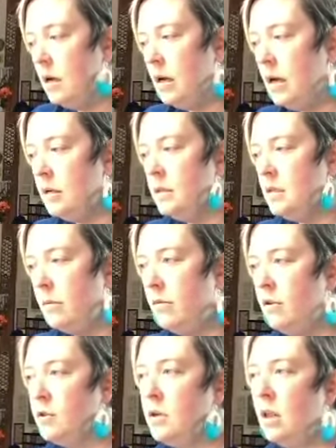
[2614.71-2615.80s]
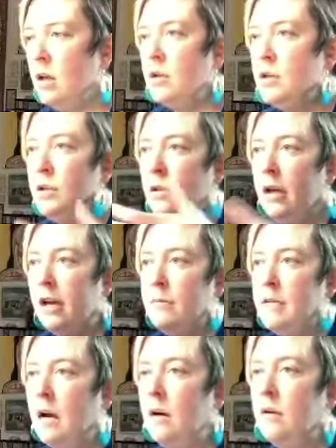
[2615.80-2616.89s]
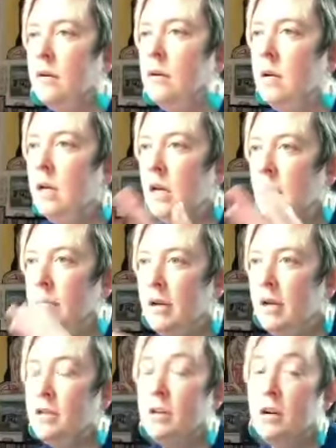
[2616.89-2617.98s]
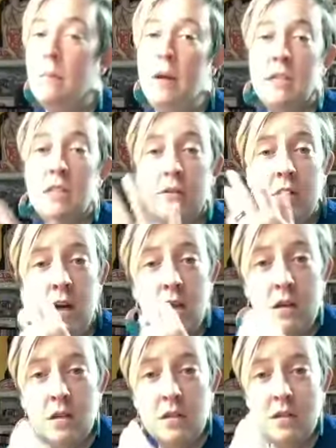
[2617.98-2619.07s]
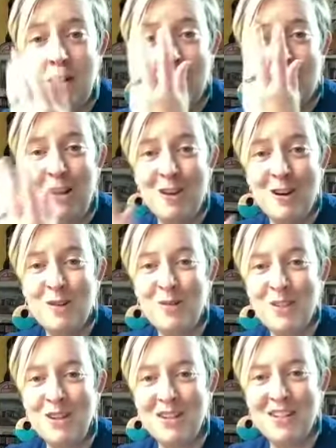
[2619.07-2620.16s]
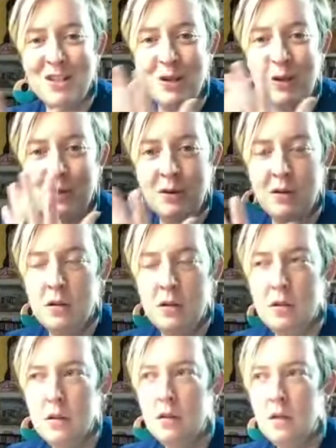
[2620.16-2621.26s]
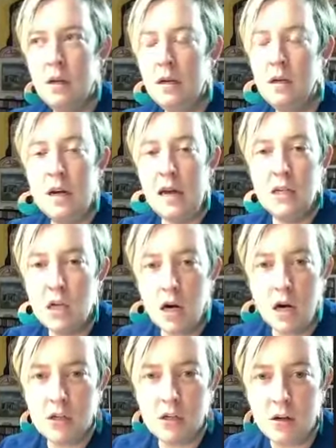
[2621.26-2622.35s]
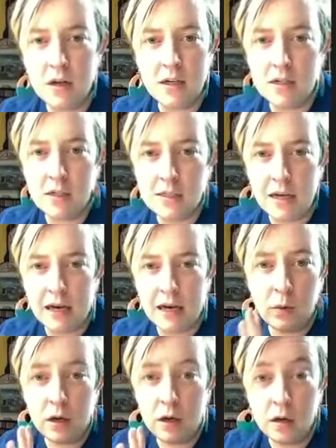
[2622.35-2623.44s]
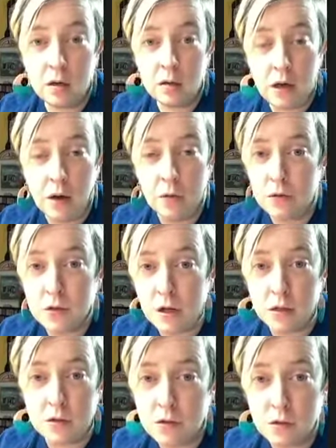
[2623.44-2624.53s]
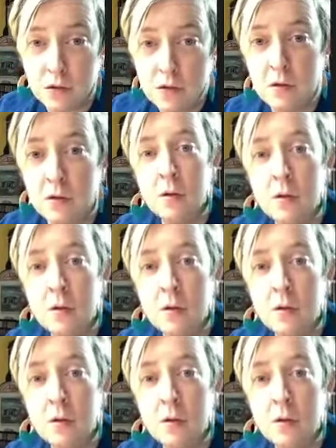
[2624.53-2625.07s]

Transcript: And some of those colors, you'll lay them down, and because they're a mix of colors, other colors will start to show through. And you're not in charge. You don't get to decide when or how those colors show through.